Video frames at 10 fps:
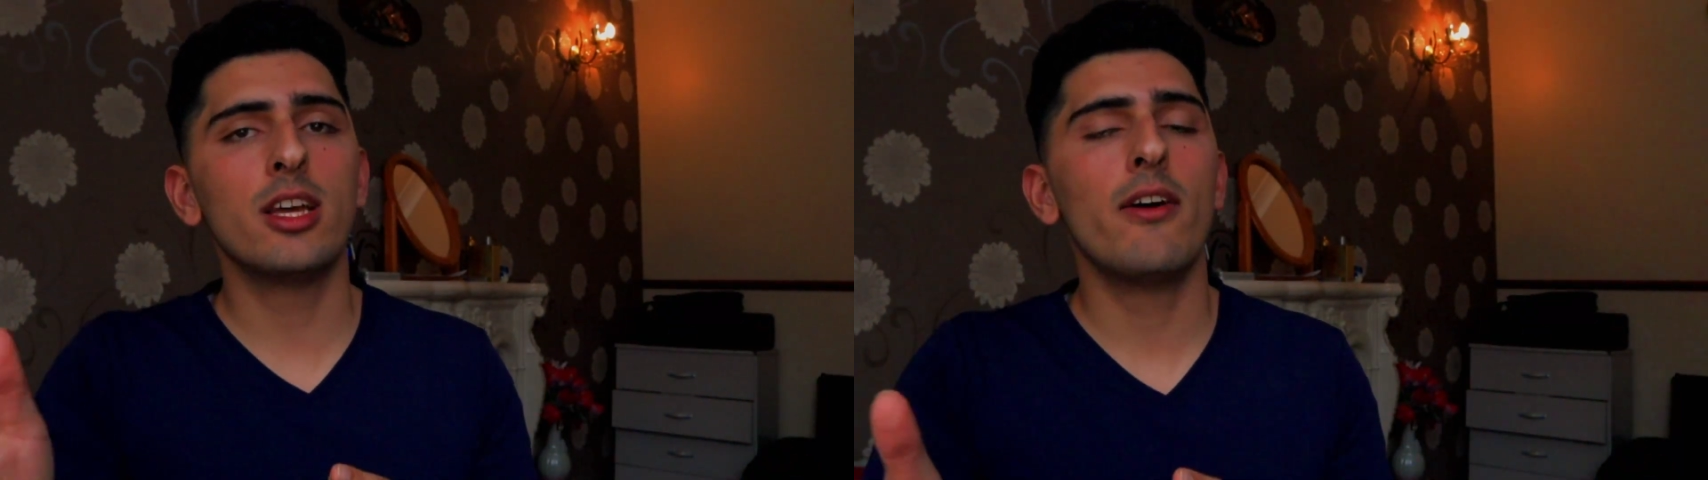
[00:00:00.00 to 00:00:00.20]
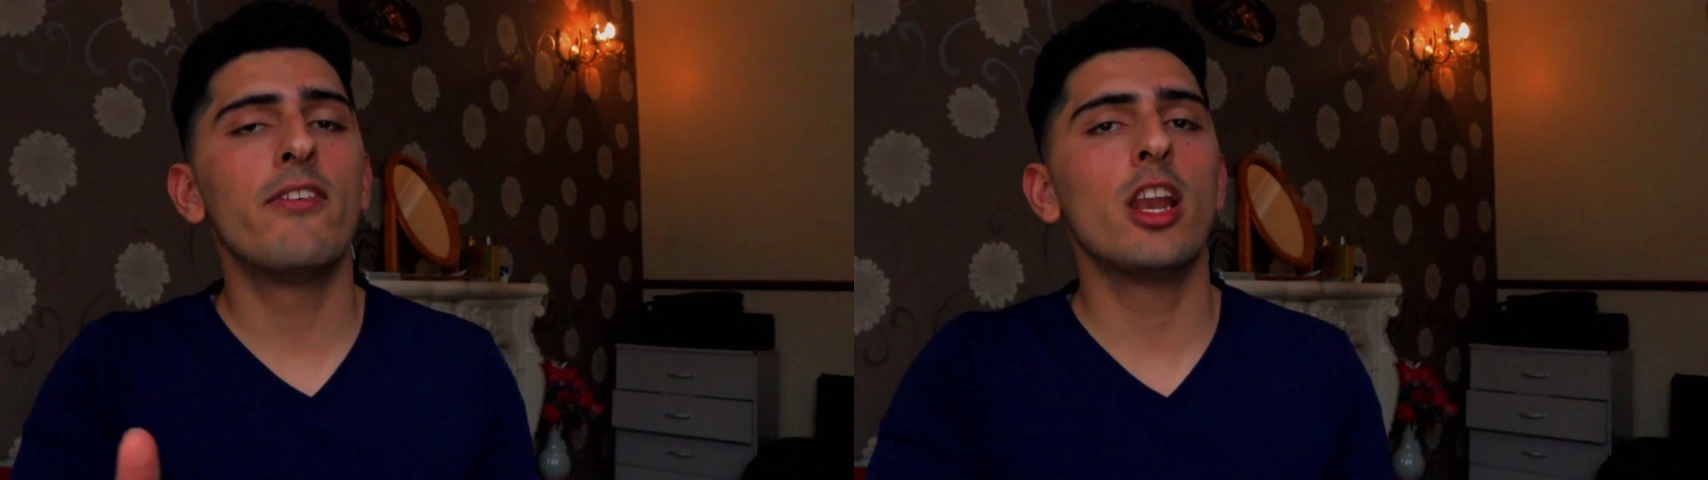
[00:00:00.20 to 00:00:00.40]

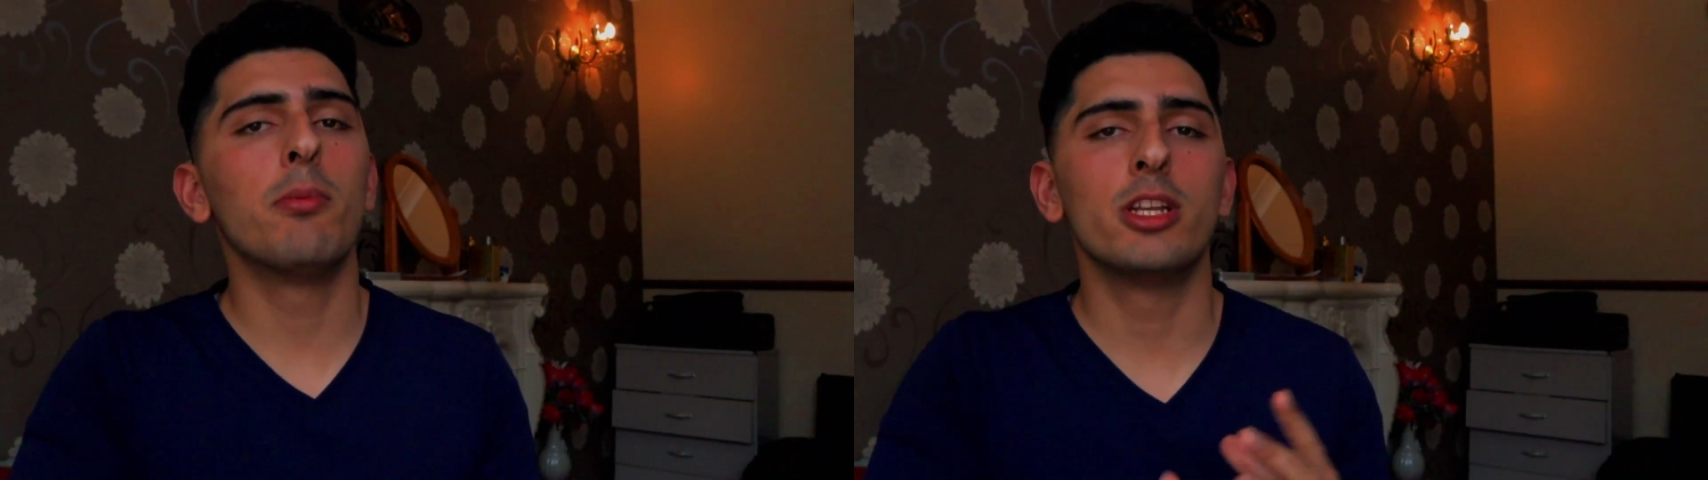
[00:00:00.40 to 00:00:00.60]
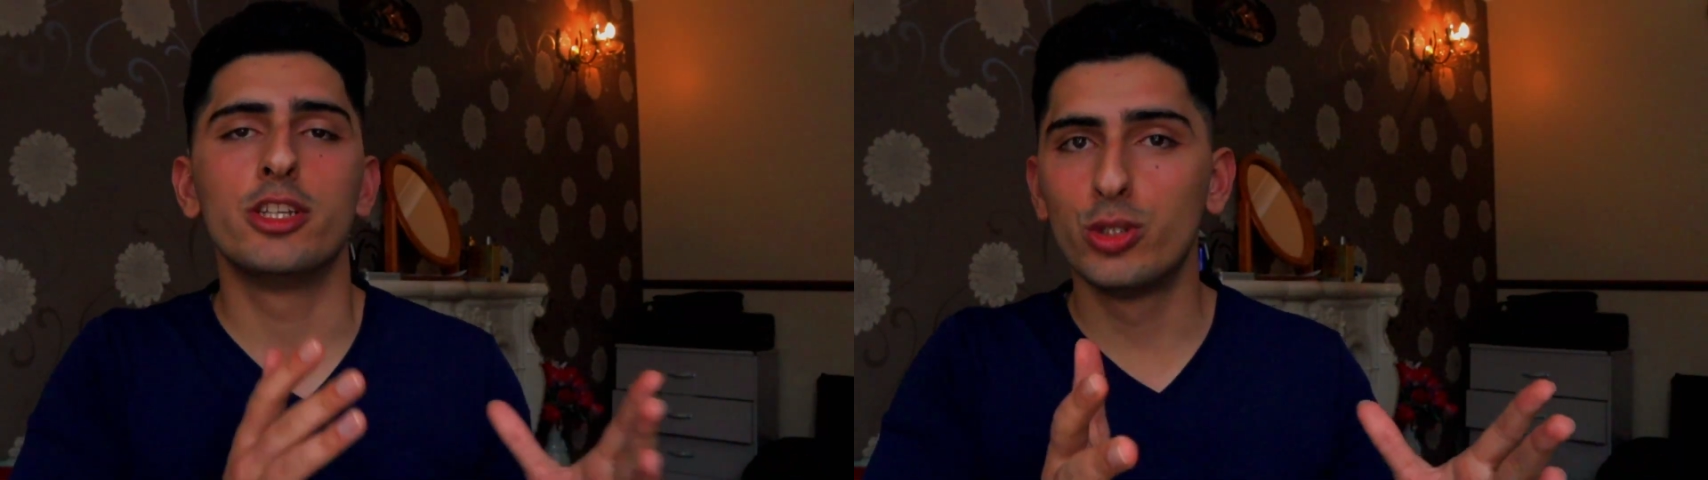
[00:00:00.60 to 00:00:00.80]

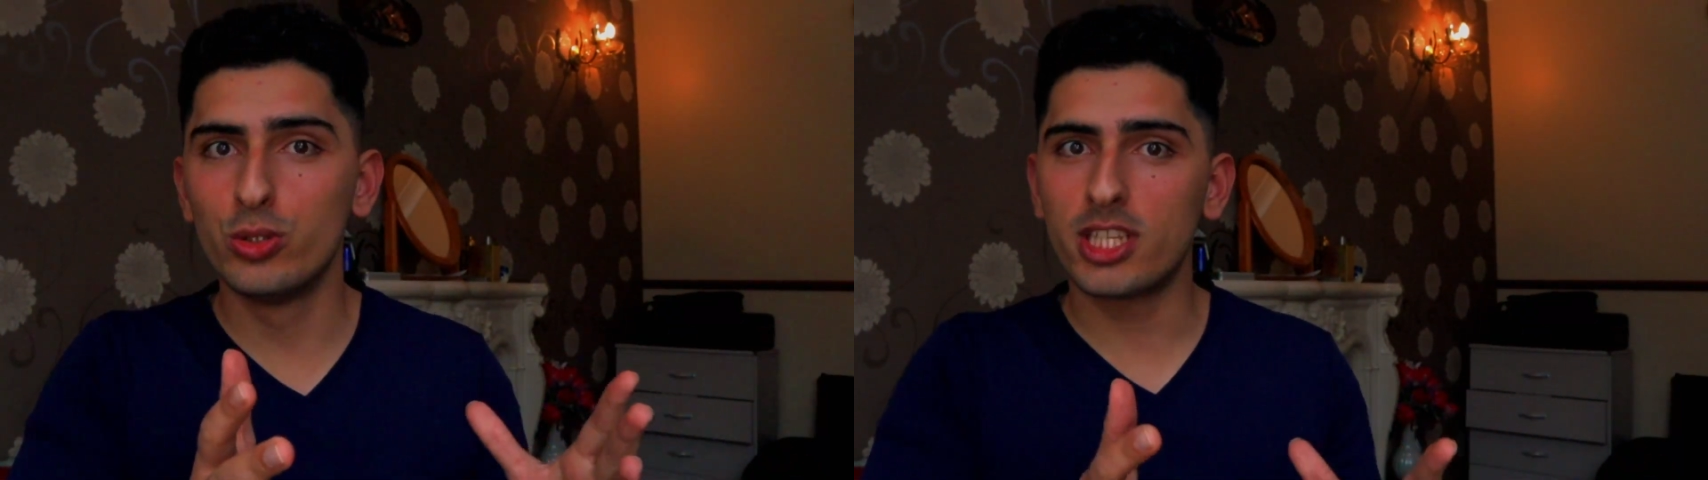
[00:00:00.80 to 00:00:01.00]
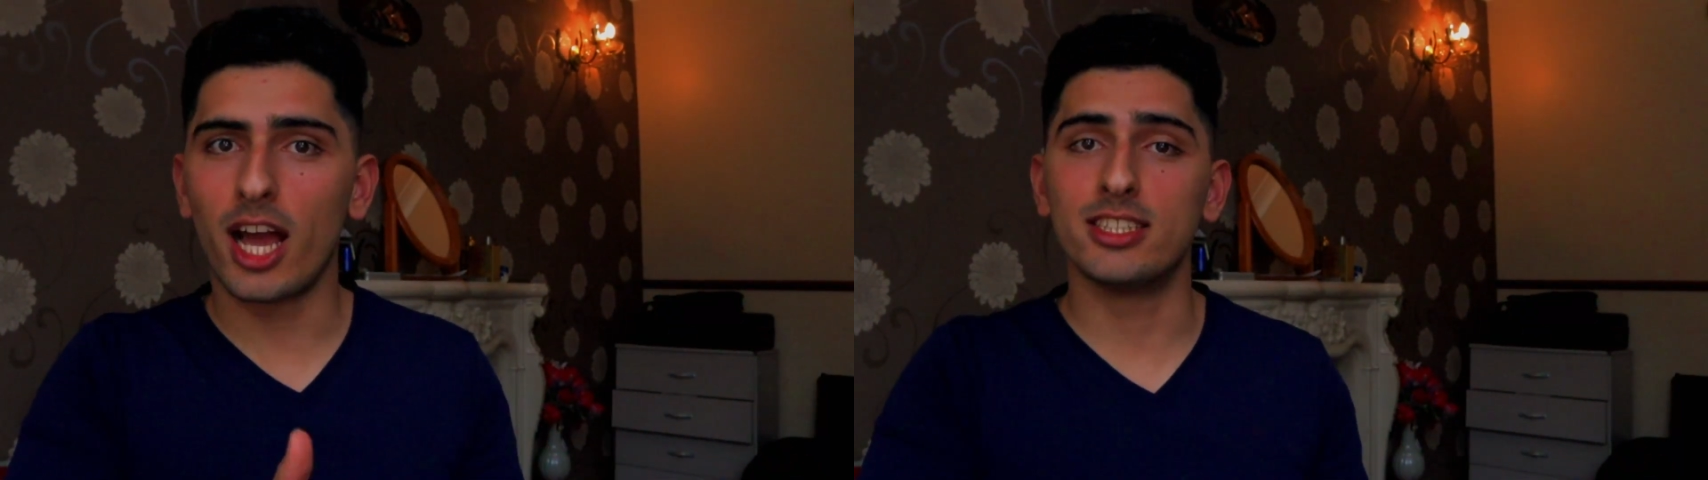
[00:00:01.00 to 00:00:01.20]
available in two
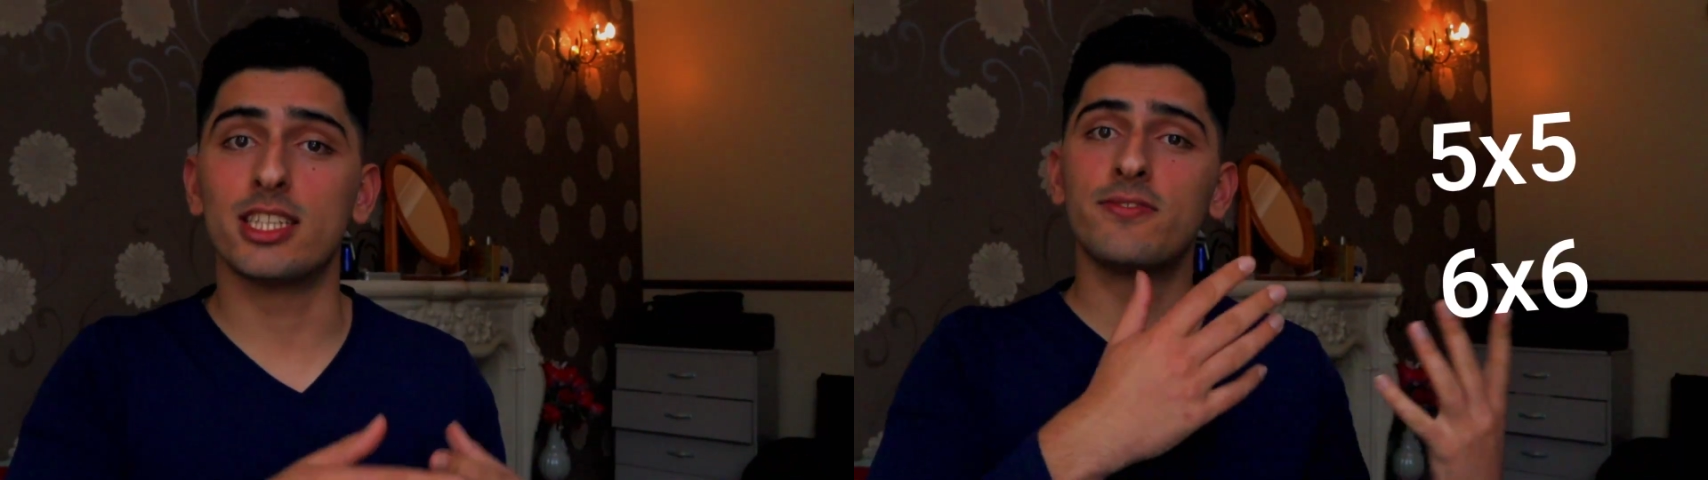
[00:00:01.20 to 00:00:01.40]
sizes,